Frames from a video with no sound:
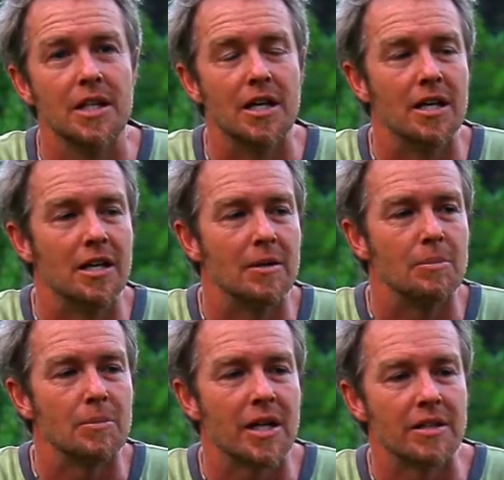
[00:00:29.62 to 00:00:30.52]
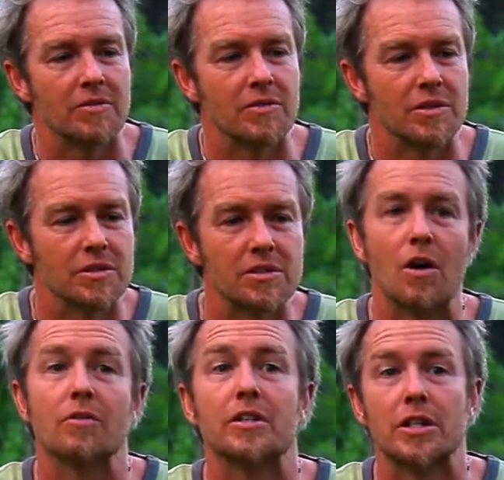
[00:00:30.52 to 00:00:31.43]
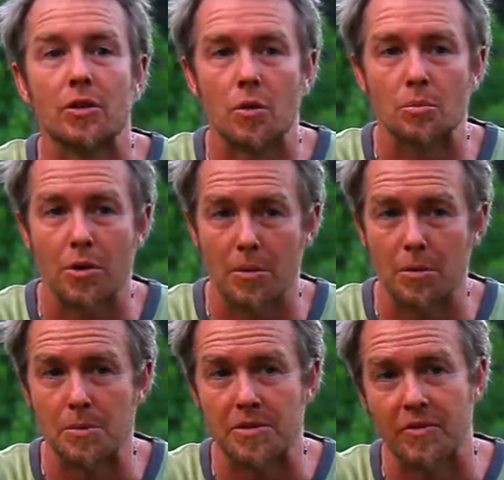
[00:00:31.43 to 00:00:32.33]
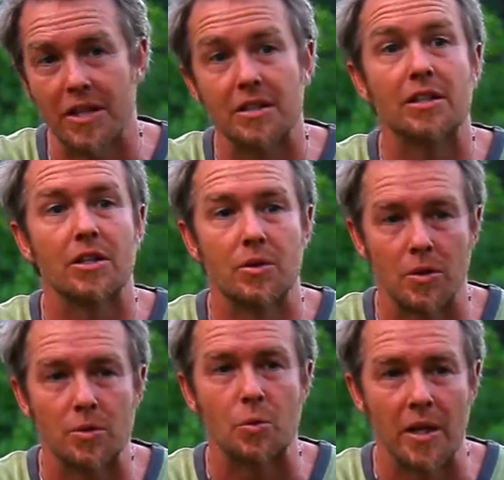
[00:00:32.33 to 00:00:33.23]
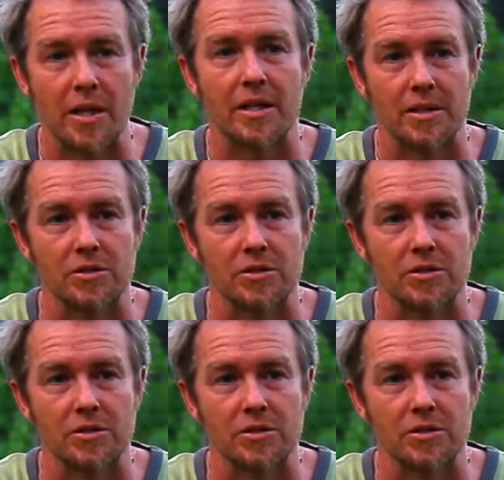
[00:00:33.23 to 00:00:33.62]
kind of solving their own problems, finding their own way.